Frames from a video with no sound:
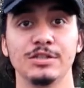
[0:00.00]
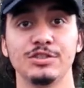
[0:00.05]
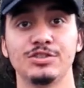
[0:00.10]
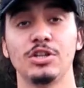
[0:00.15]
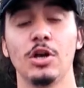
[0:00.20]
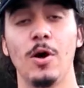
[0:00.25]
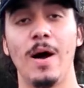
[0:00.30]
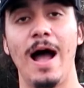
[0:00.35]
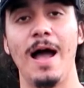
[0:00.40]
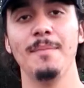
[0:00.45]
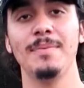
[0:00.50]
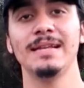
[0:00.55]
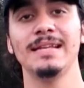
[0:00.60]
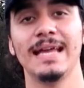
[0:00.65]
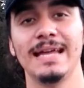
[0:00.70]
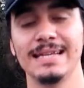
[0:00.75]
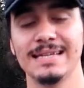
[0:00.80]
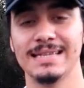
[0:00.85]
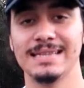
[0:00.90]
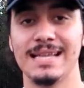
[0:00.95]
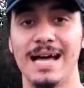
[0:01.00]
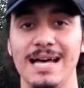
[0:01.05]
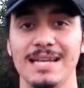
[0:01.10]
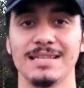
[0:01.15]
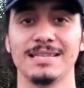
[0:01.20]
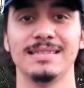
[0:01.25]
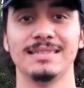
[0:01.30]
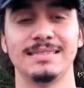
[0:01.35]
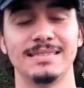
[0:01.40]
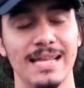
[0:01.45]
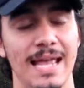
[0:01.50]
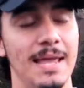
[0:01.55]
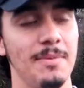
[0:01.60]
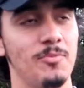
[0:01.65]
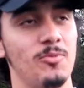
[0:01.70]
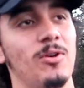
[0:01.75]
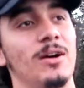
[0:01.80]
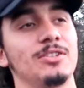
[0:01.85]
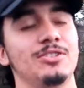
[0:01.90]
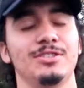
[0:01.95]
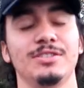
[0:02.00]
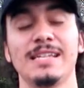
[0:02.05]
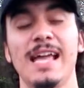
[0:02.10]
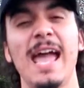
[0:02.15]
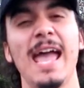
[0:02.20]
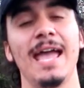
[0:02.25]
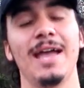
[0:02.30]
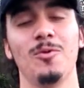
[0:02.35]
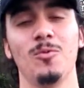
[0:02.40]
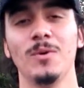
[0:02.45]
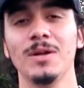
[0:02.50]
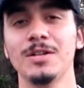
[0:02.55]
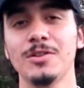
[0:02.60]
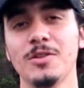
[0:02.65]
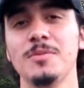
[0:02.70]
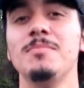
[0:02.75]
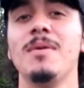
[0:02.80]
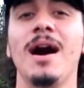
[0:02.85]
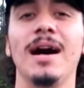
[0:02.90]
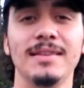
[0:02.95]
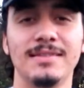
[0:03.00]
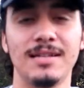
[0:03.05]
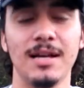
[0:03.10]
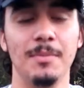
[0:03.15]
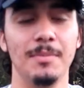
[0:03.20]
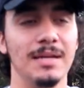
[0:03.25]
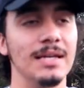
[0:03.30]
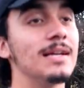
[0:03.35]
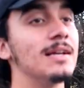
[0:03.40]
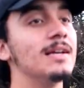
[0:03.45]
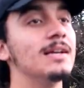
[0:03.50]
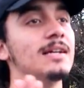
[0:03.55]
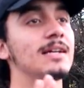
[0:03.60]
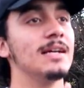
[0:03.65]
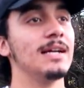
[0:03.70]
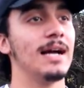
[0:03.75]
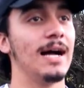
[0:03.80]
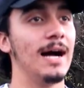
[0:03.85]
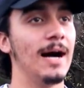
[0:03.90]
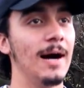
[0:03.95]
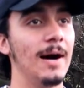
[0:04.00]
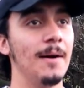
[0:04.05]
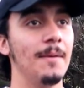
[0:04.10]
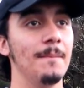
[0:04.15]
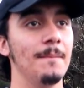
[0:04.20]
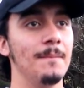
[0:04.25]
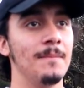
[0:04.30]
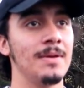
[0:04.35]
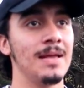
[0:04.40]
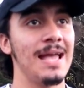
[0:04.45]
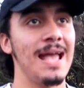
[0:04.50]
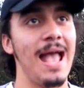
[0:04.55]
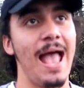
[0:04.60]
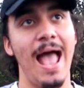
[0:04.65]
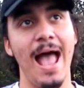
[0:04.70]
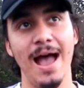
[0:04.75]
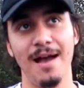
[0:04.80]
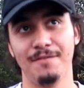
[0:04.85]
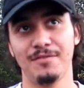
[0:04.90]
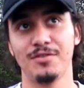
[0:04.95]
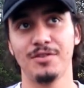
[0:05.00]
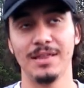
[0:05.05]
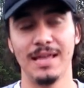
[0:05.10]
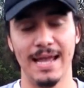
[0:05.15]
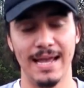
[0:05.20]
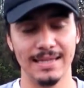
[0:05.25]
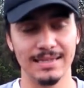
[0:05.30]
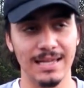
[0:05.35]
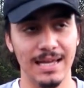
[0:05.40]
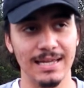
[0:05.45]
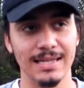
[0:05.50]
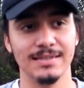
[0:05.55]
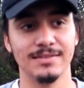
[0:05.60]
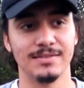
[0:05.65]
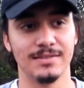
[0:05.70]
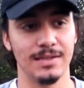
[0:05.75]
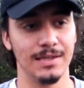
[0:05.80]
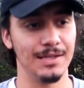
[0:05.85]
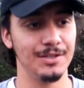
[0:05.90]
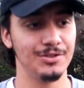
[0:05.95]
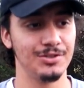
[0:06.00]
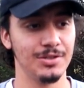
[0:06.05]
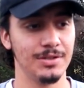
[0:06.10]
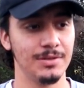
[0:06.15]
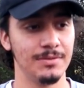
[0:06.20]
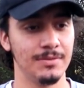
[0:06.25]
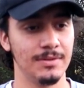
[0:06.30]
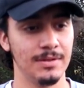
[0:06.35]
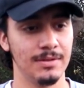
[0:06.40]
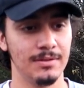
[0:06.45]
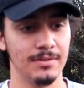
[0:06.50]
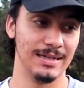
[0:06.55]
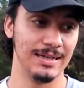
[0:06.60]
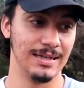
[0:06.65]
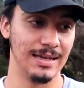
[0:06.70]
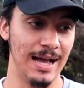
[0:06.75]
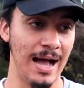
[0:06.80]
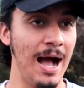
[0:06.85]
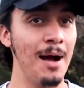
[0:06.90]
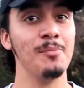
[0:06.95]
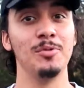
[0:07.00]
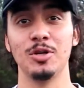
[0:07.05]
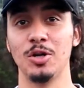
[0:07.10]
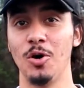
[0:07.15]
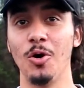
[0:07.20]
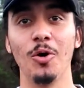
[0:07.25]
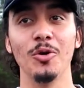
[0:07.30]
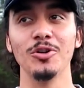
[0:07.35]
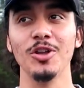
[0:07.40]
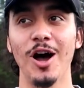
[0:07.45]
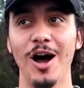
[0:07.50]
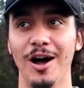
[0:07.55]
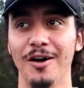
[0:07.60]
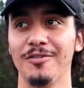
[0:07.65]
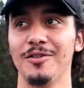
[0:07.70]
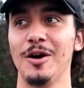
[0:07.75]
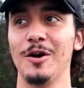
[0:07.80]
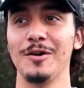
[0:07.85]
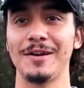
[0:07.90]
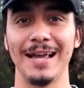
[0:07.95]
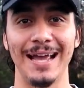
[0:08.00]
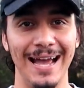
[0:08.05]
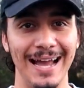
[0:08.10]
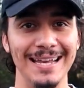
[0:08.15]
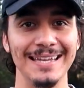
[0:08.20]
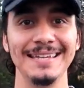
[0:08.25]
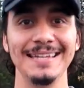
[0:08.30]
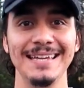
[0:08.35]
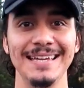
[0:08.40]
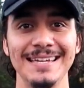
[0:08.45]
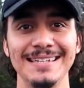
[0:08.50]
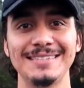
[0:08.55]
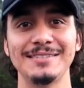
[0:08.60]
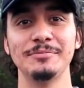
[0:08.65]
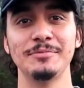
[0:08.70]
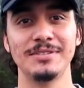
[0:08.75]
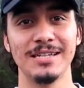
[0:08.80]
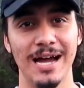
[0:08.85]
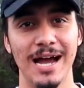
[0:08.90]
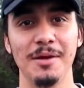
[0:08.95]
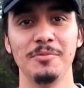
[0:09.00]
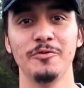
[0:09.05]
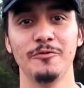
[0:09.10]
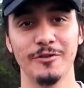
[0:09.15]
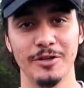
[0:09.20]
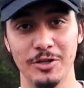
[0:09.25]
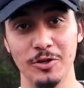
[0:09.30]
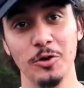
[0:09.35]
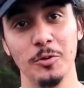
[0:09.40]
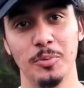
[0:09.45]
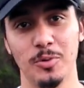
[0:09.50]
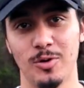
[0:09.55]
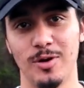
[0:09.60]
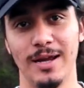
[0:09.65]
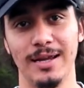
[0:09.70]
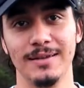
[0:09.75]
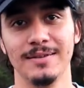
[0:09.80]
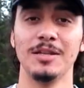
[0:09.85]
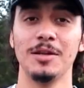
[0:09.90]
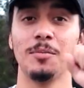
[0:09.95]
So I've been getting a lot of the same questions. Aang, when are the mods coming? After the headlight installation, I'm gonna hold off. Okay, I need some time to recuperate.